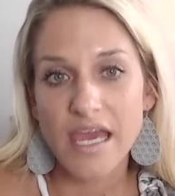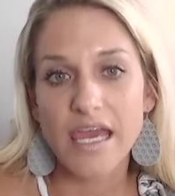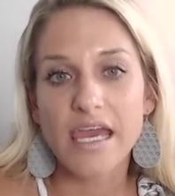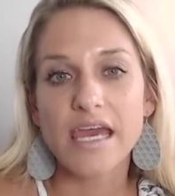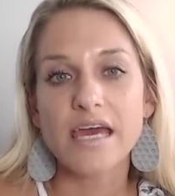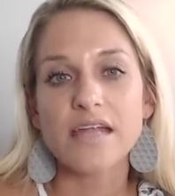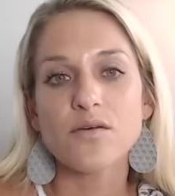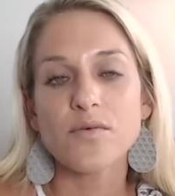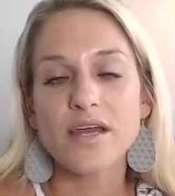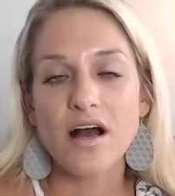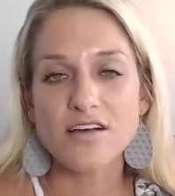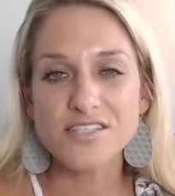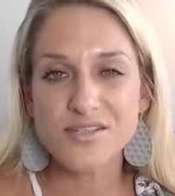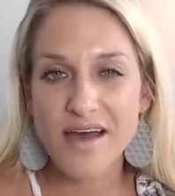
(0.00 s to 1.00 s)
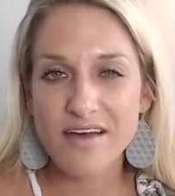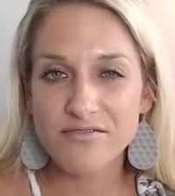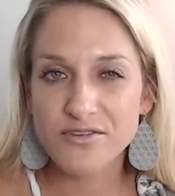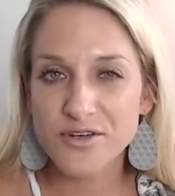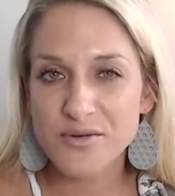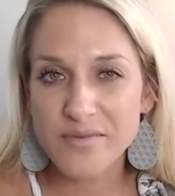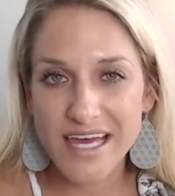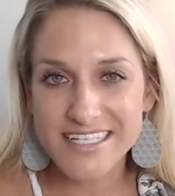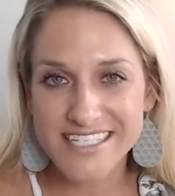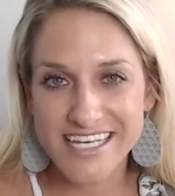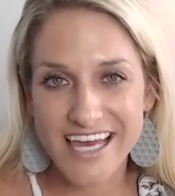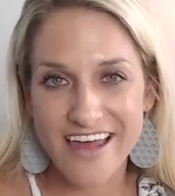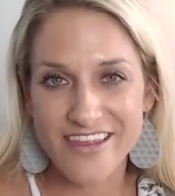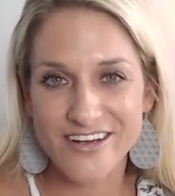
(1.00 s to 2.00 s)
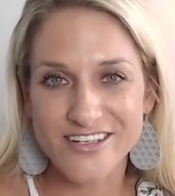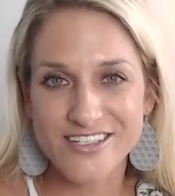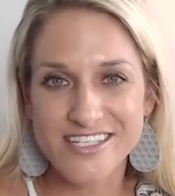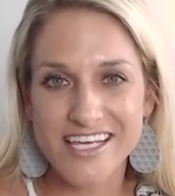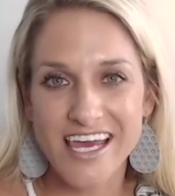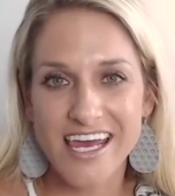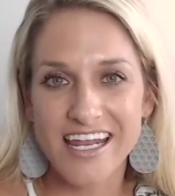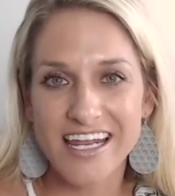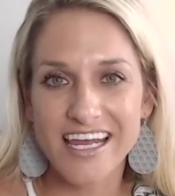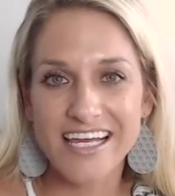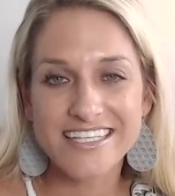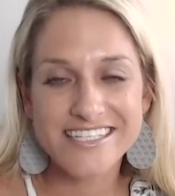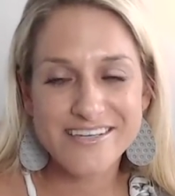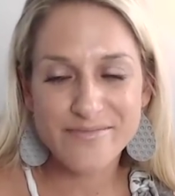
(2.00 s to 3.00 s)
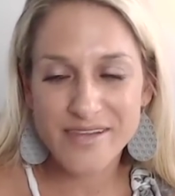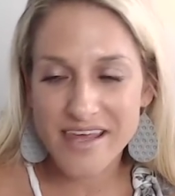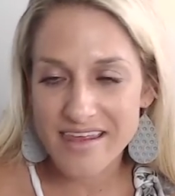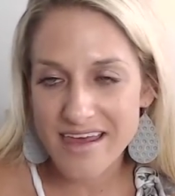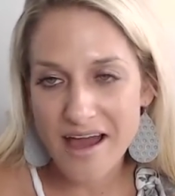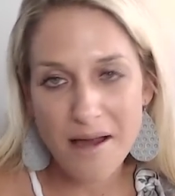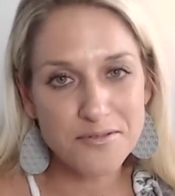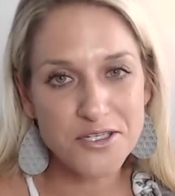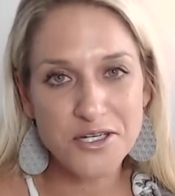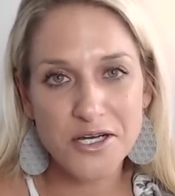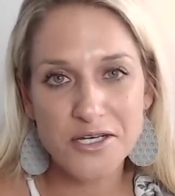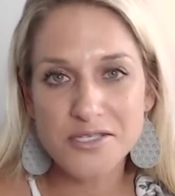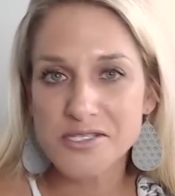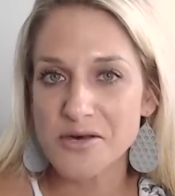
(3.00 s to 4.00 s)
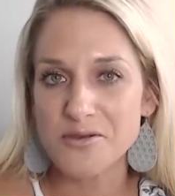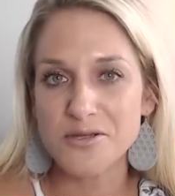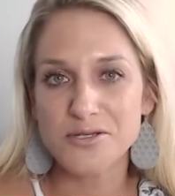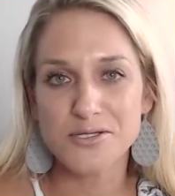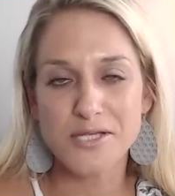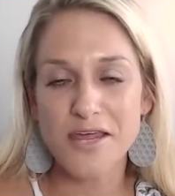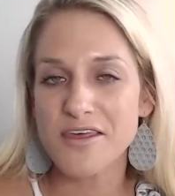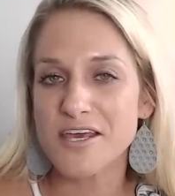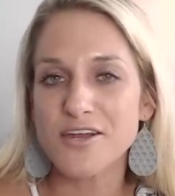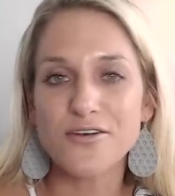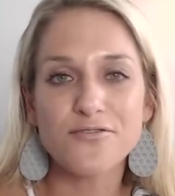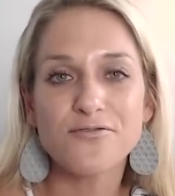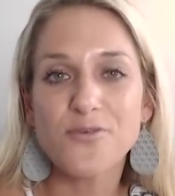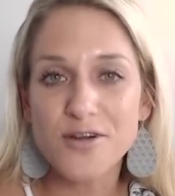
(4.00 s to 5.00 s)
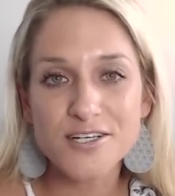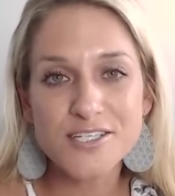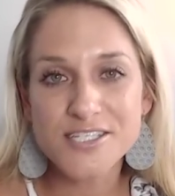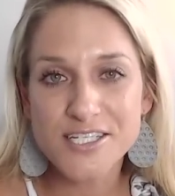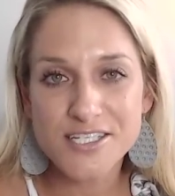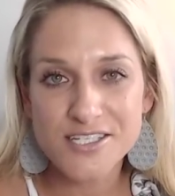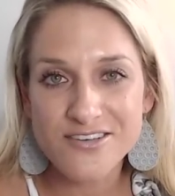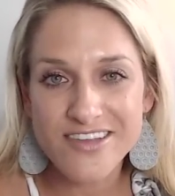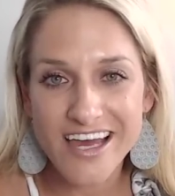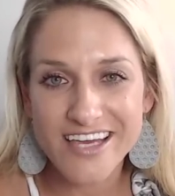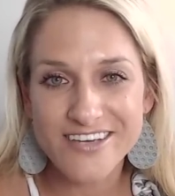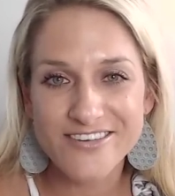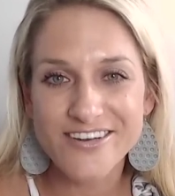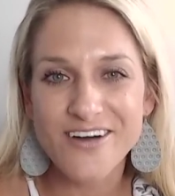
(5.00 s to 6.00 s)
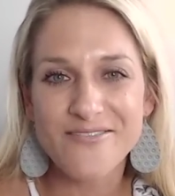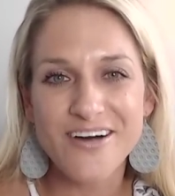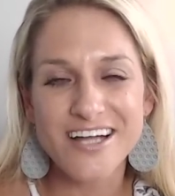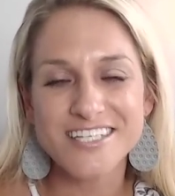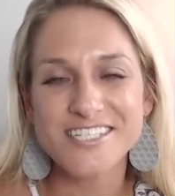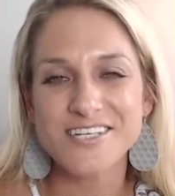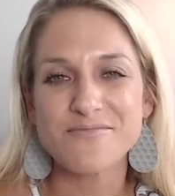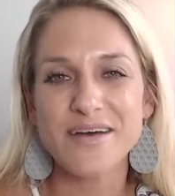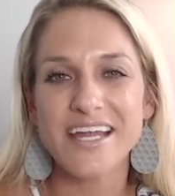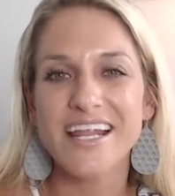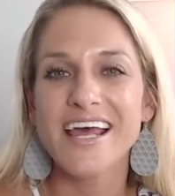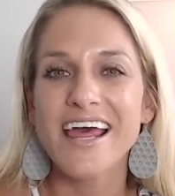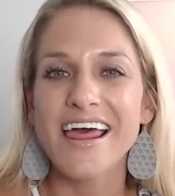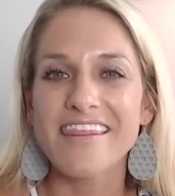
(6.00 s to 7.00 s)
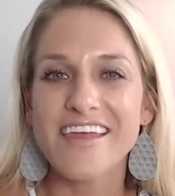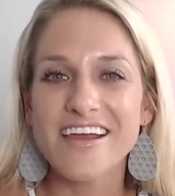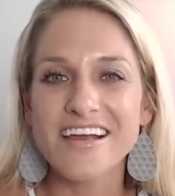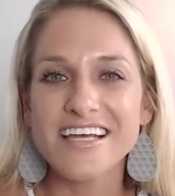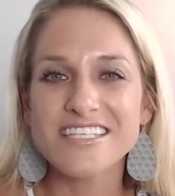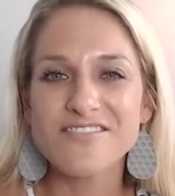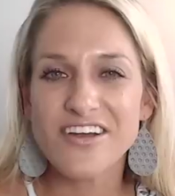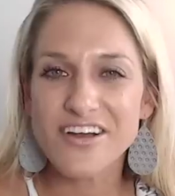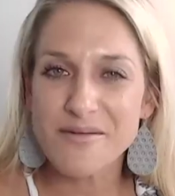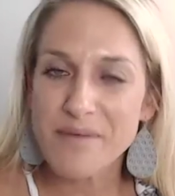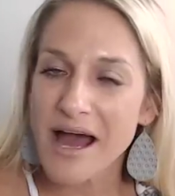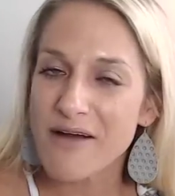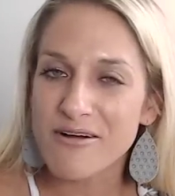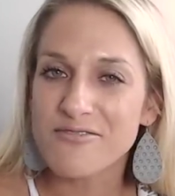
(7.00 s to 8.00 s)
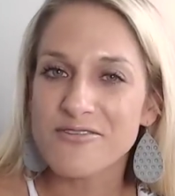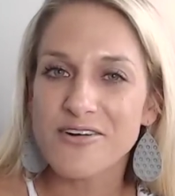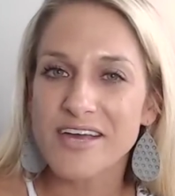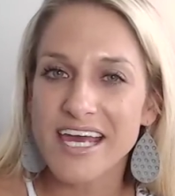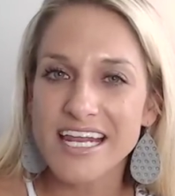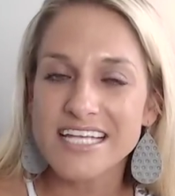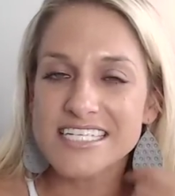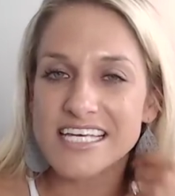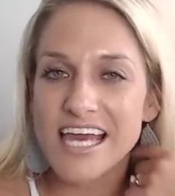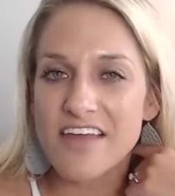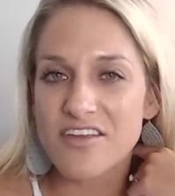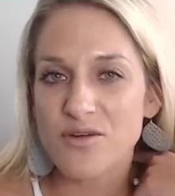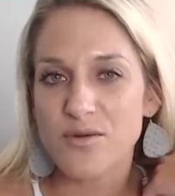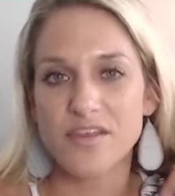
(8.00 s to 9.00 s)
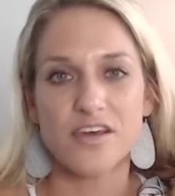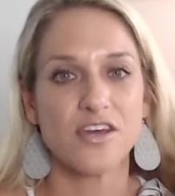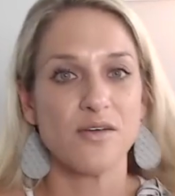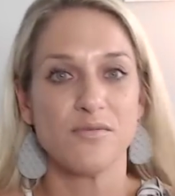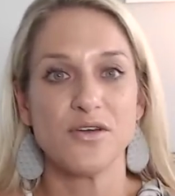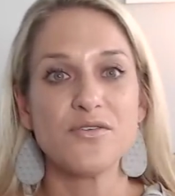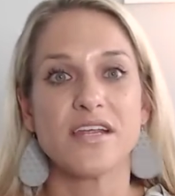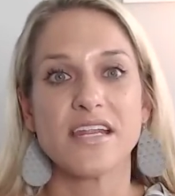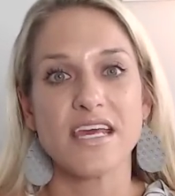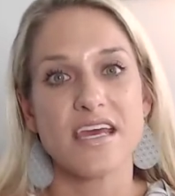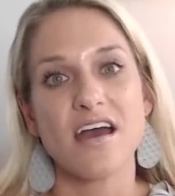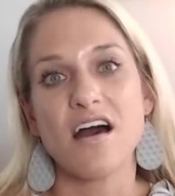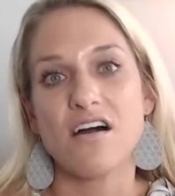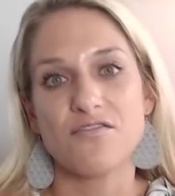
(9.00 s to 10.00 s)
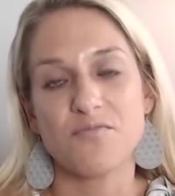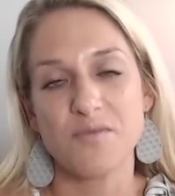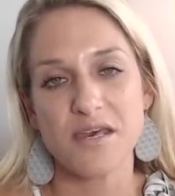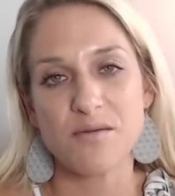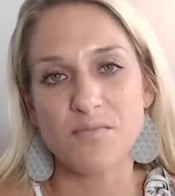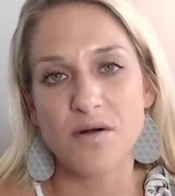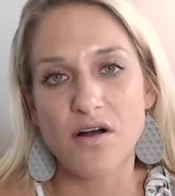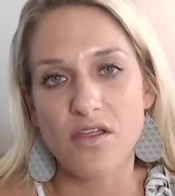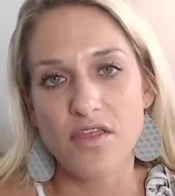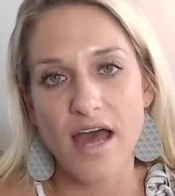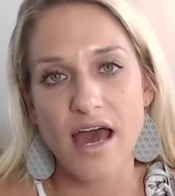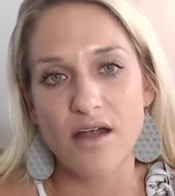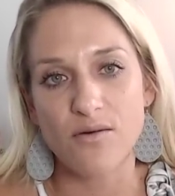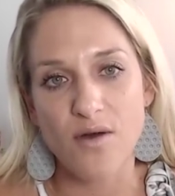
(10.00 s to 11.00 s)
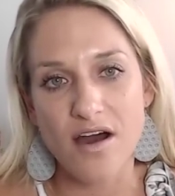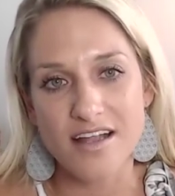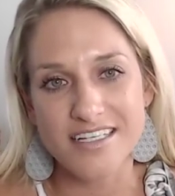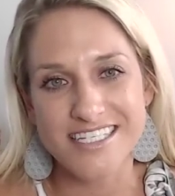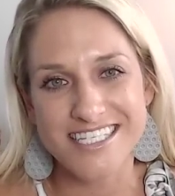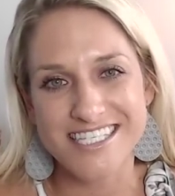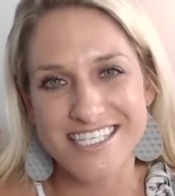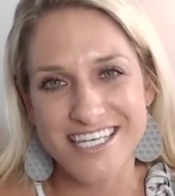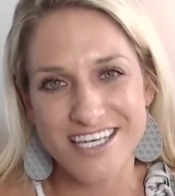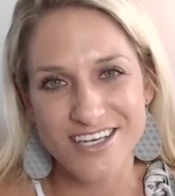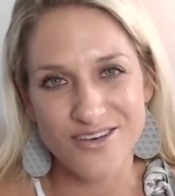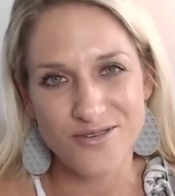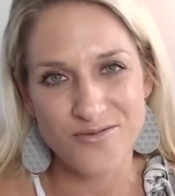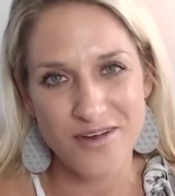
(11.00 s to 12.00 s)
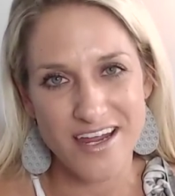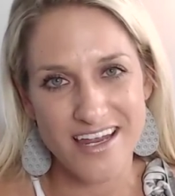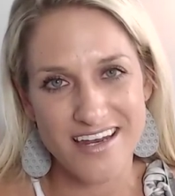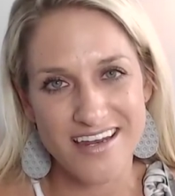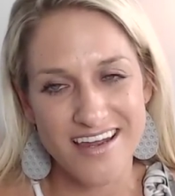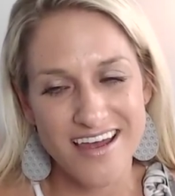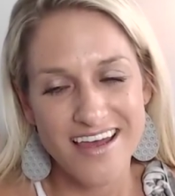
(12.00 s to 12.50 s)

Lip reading: And we also have group get-togethers, and it's completely optional, so there's nothing you're forced to do that you don't want to, but it's very powerful getting together with a community of people that want to see you win.